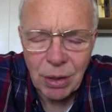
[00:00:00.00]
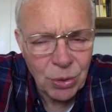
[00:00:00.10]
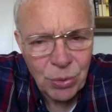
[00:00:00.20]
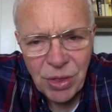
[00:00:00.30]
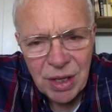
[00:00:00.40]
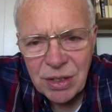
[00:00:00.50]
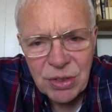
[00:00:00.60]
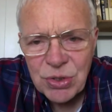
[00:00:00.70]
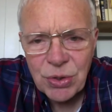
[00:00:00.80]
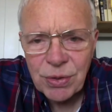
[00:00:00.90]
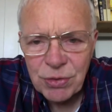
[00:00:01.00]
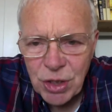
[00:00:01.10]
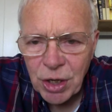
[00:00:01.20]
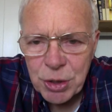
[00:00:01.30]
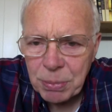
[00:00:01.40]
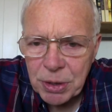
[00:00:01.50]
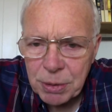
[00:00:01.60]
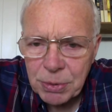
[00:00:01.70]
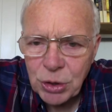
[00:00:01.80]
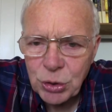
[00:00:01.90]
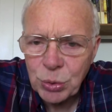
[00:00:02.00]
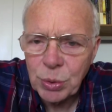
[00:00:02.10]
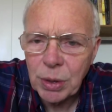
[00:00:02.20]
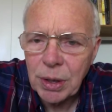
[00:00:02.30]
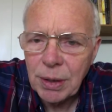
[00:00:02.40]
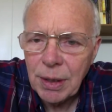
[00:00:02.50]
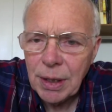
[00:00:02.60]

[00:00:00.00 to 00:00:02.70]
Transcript: Oh, they deserved judgment, to be sure.